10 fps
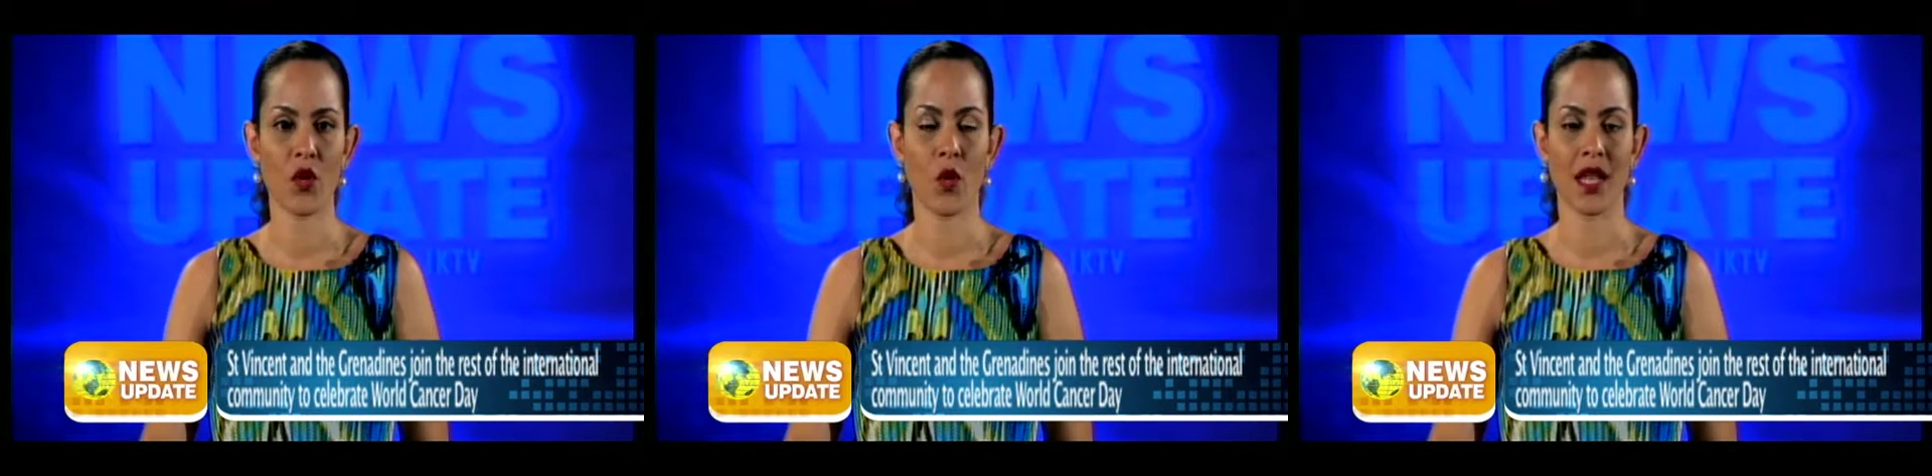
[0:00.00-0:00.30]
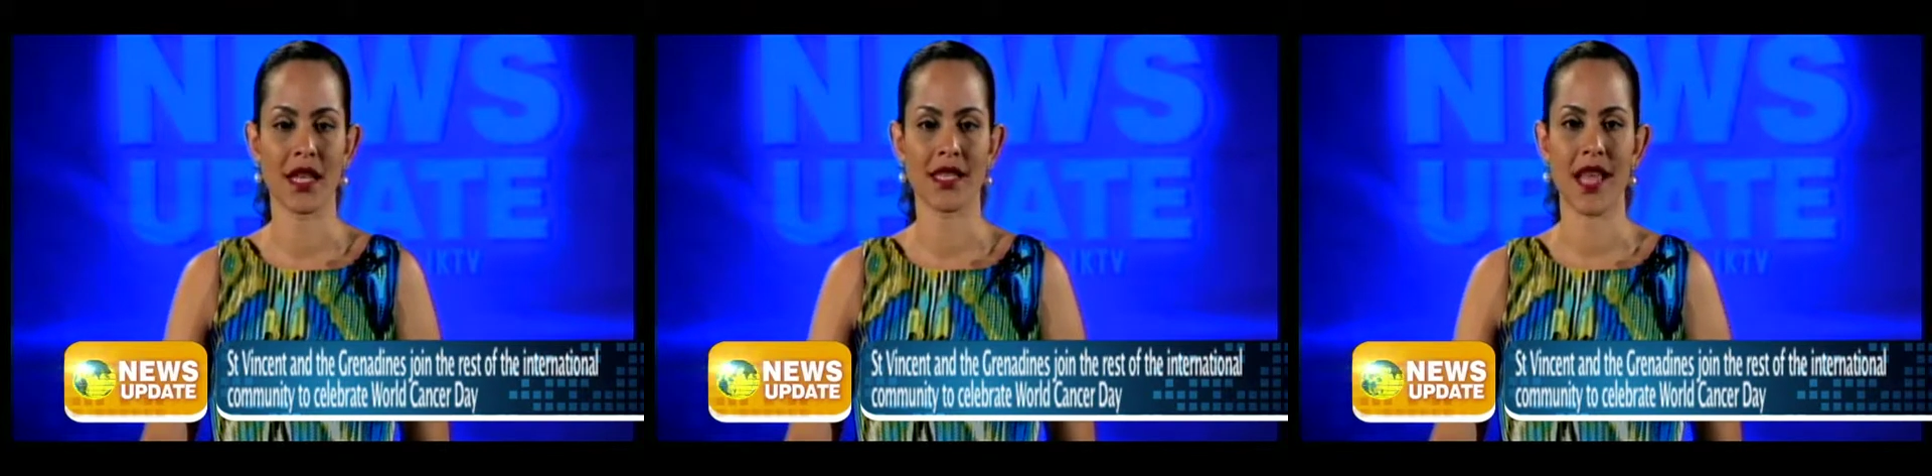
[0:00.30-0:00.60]

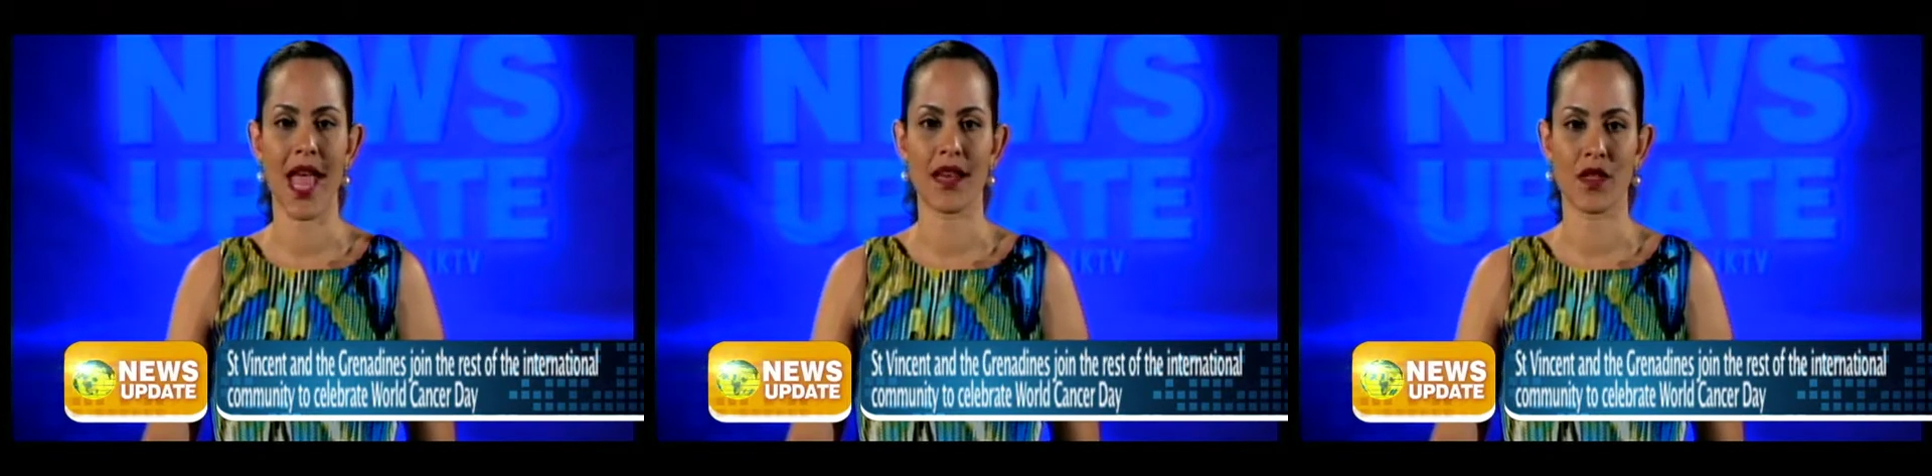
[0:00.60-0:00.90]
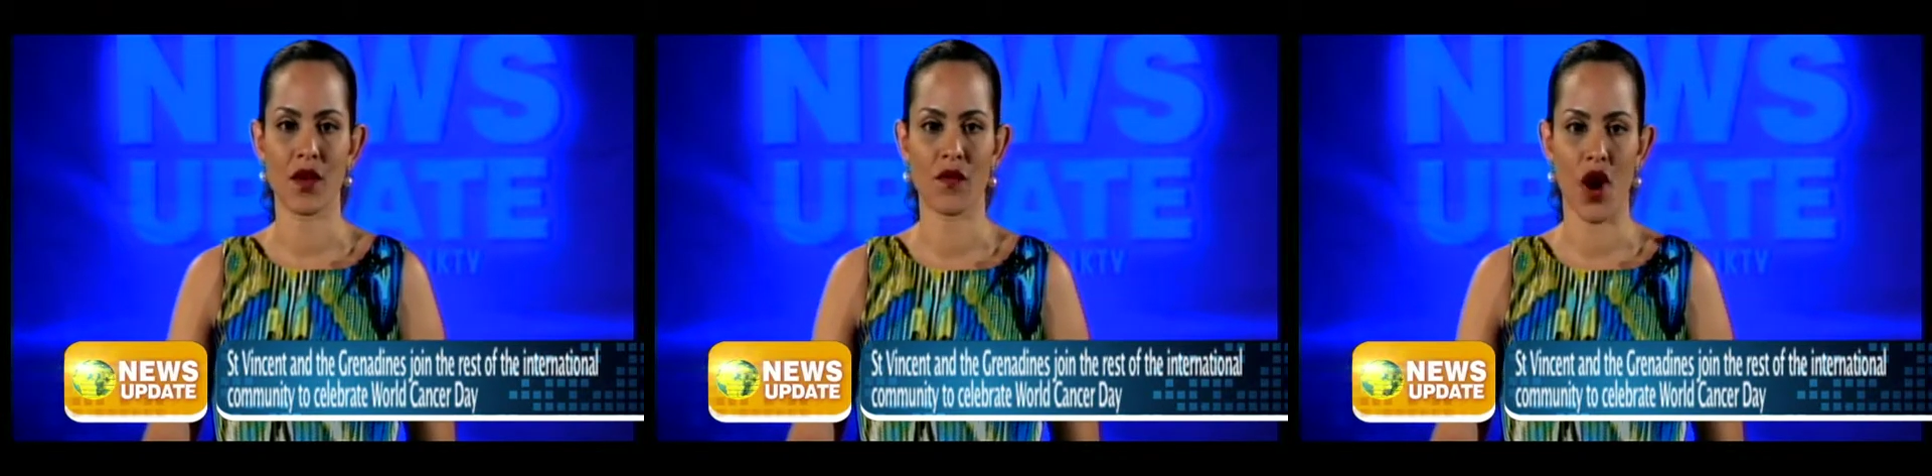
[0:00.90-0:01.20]
Wellness and
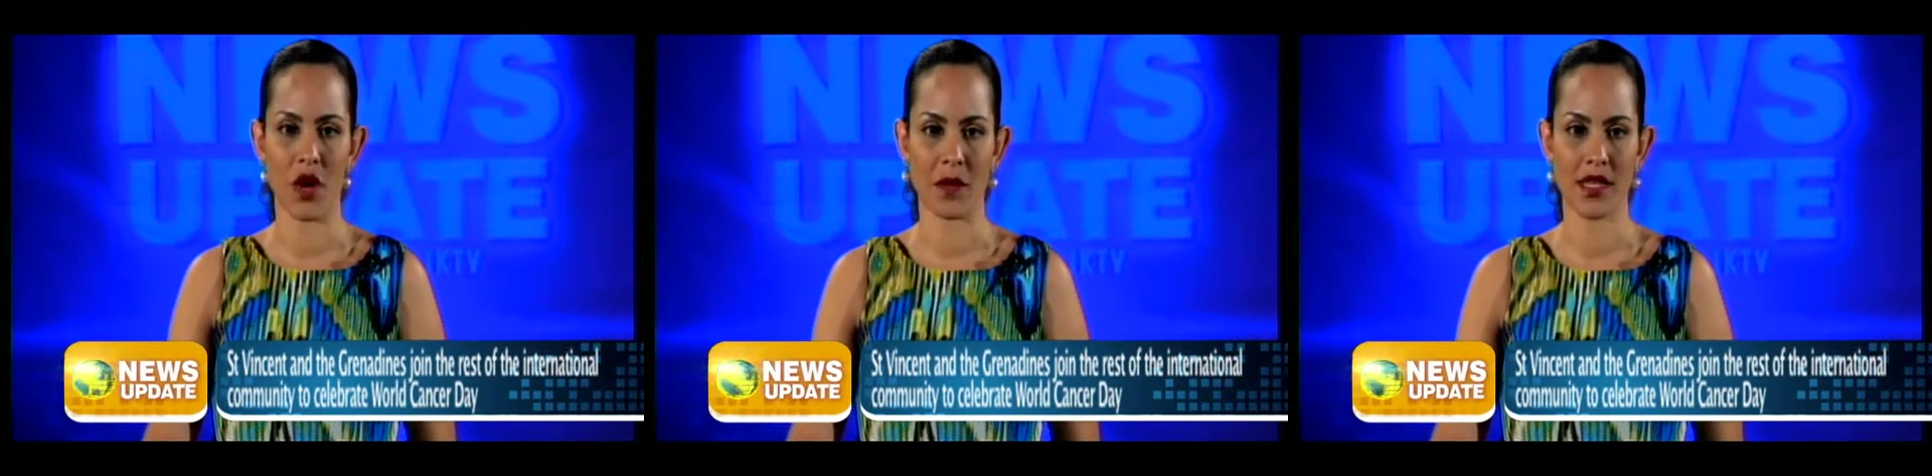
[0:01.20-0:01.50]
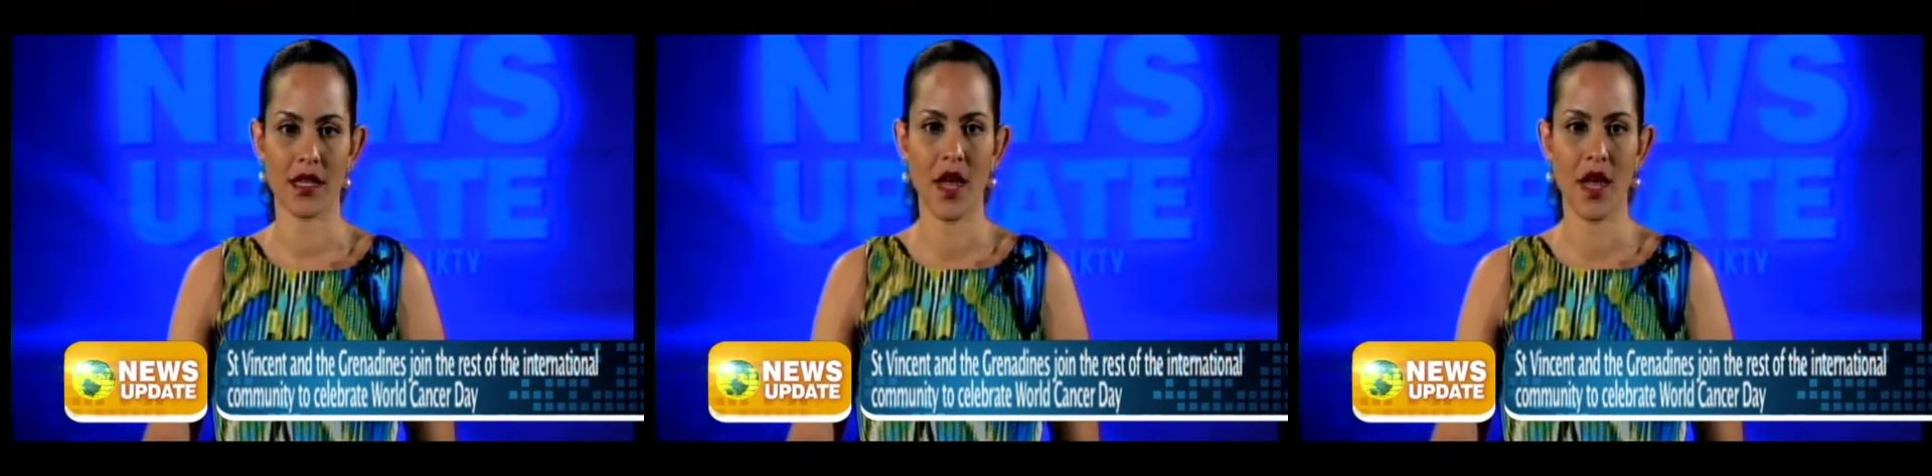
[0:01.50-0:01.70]
the Environment.